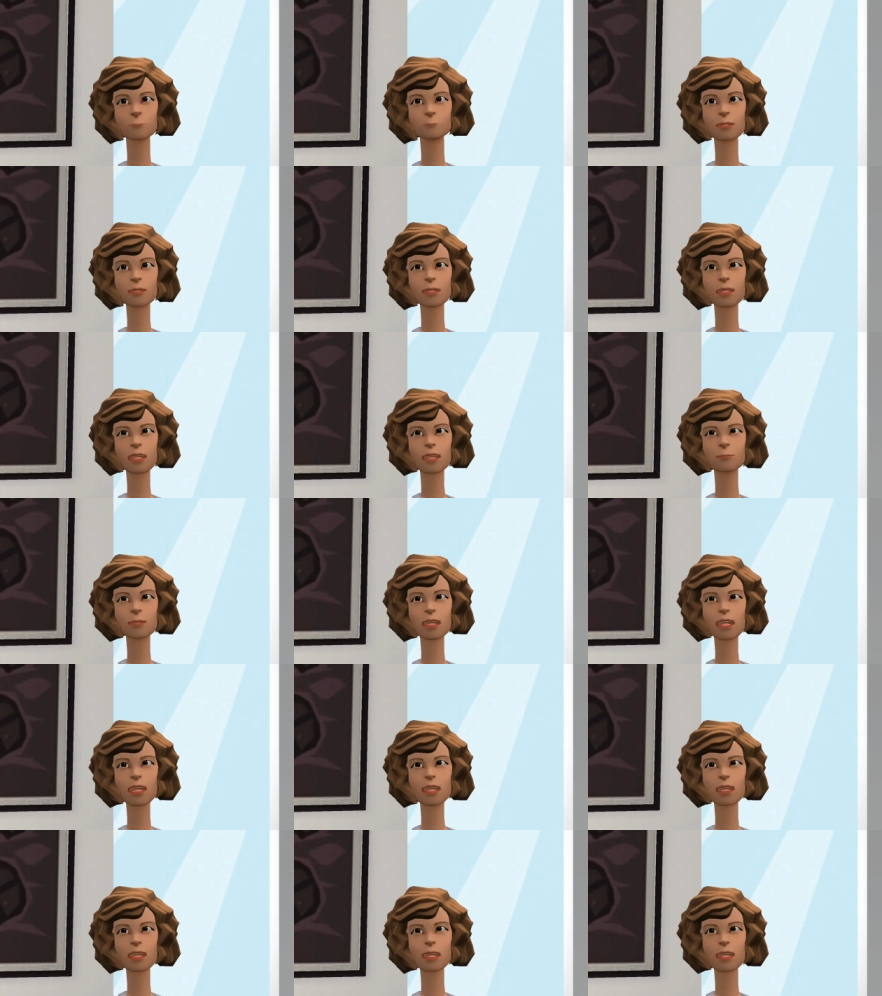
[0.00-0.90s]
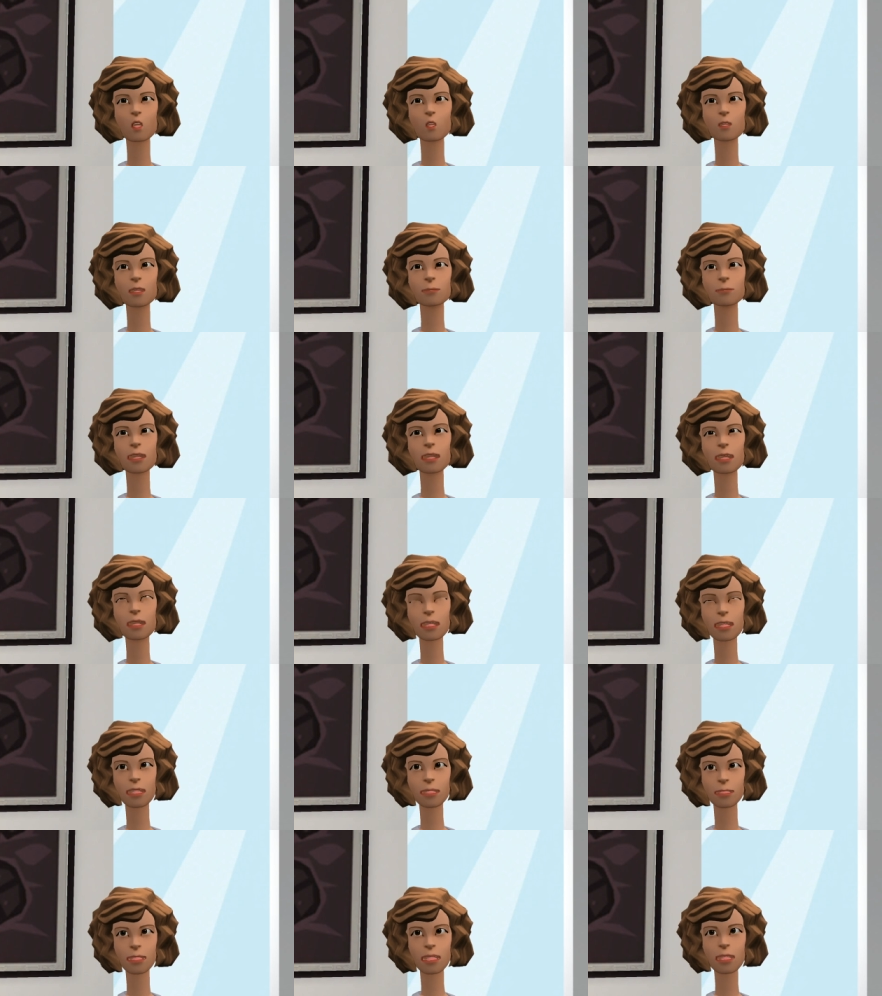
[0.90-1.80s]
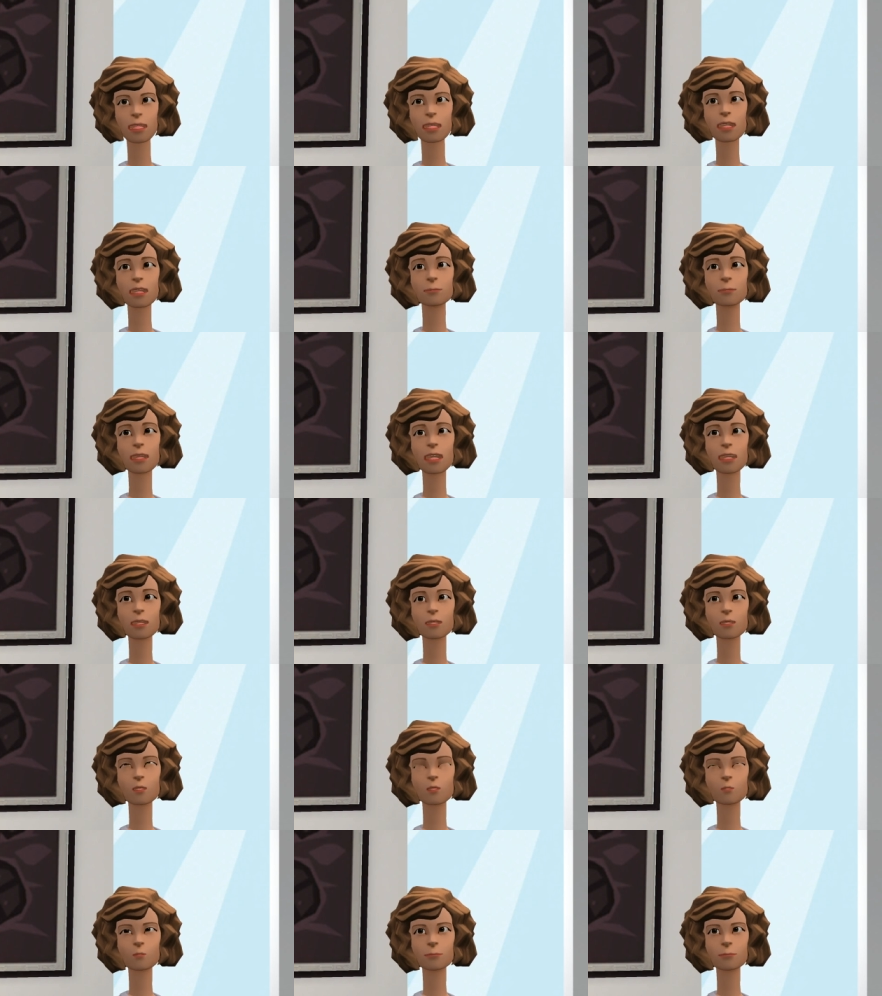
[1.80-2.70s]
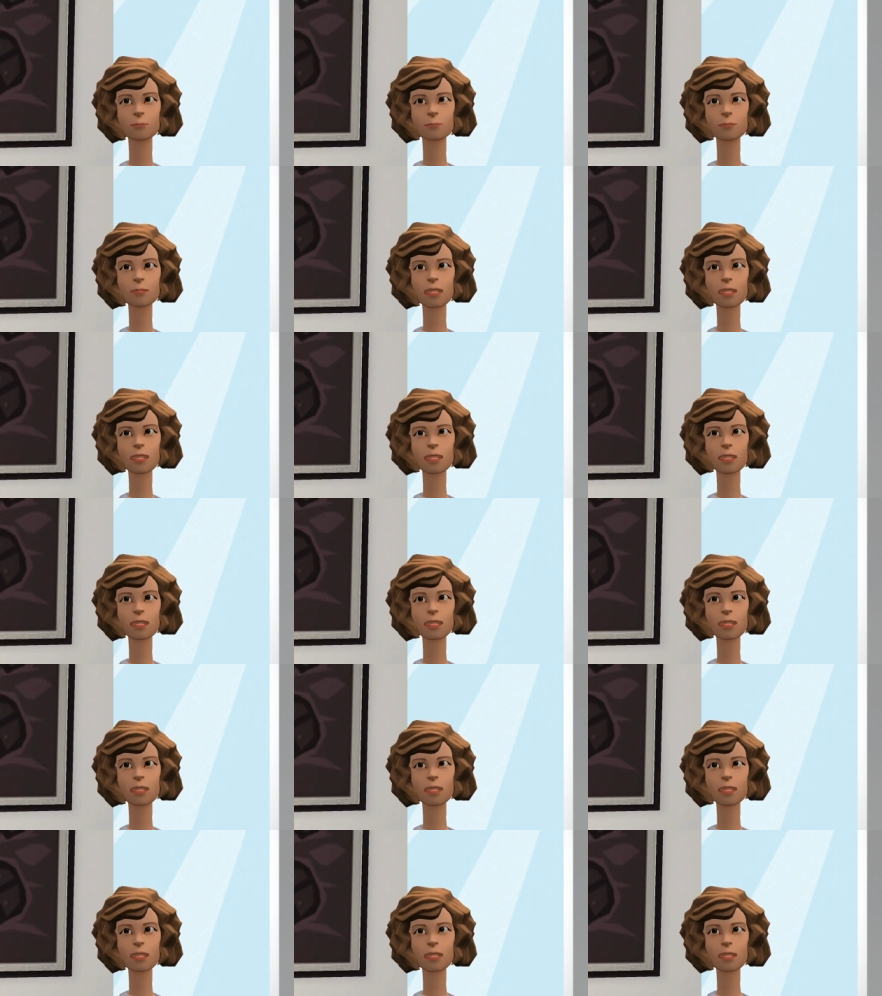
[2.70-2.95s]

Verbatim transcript: And let me tell you something else the enemy knows.